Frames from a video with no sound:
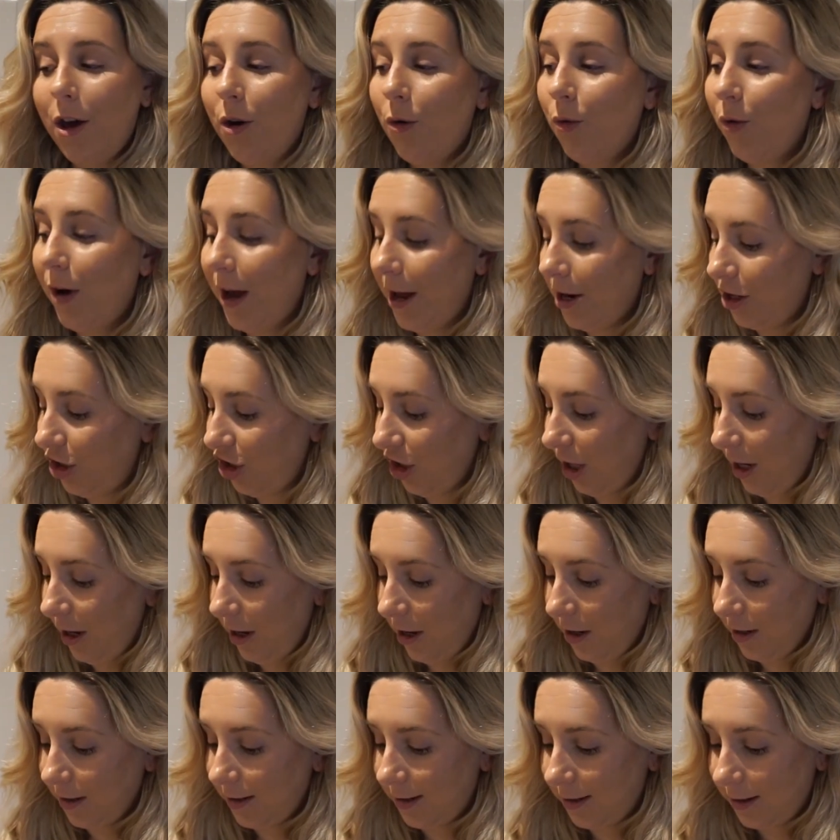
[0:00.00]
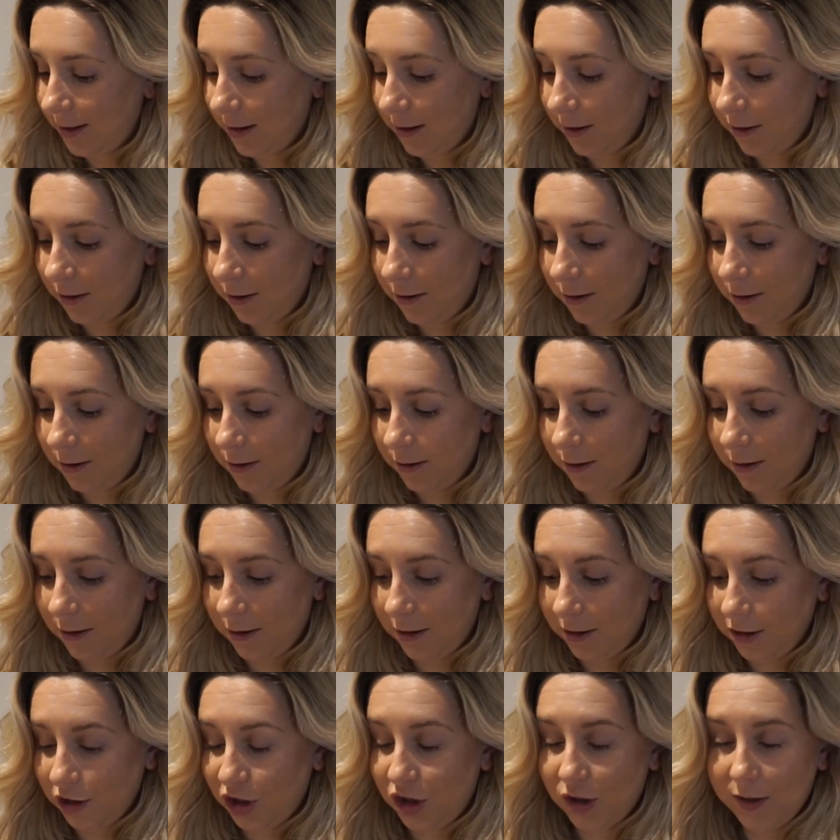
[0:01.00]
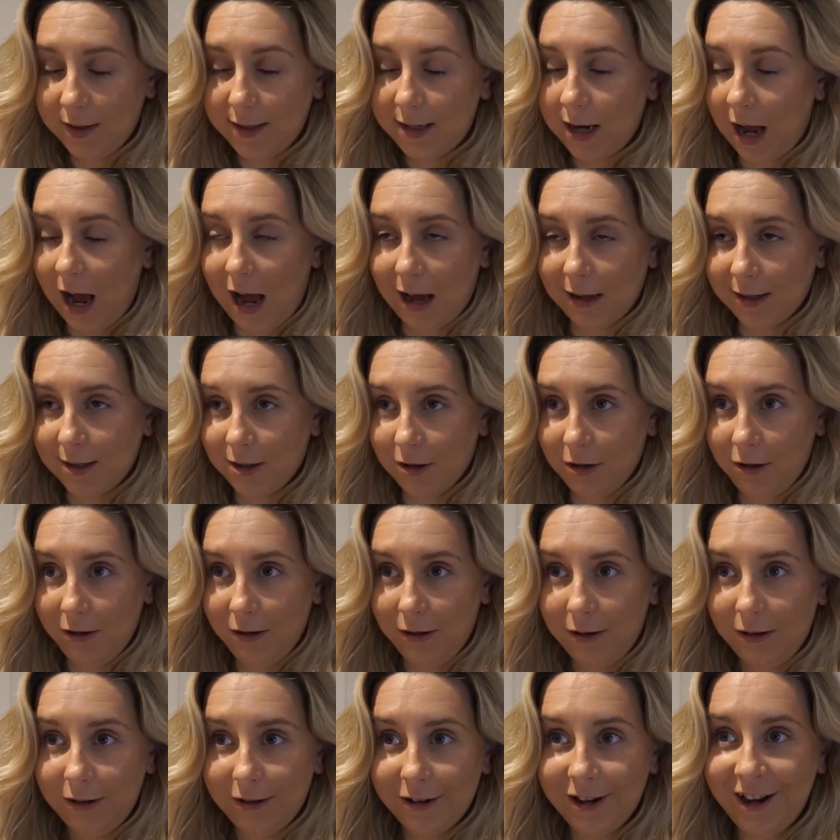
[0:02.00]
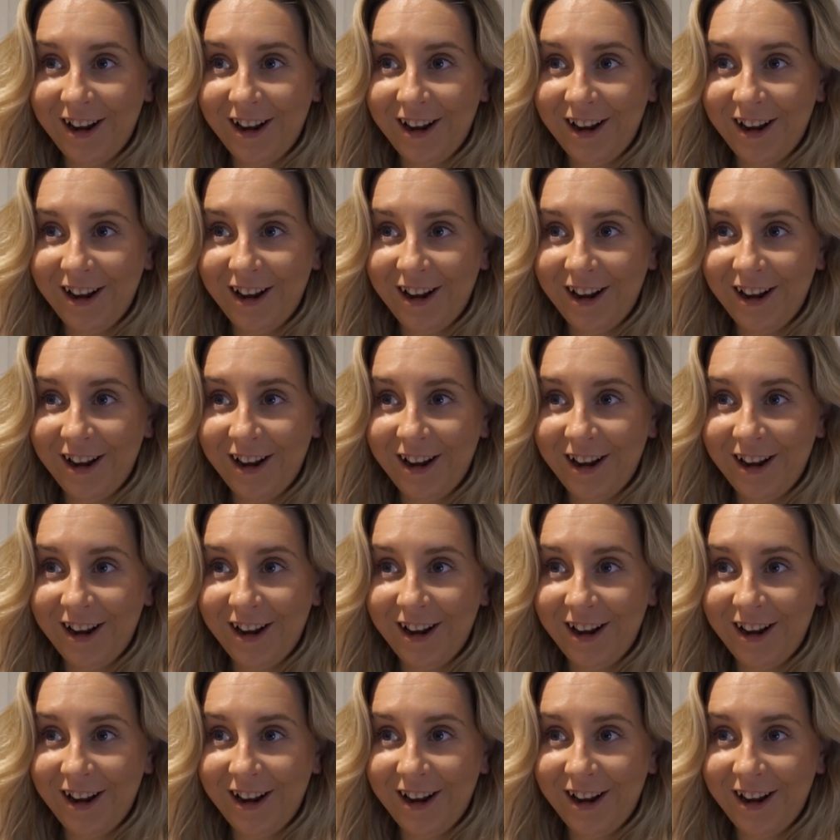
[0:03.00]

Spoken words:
which is just a hassle.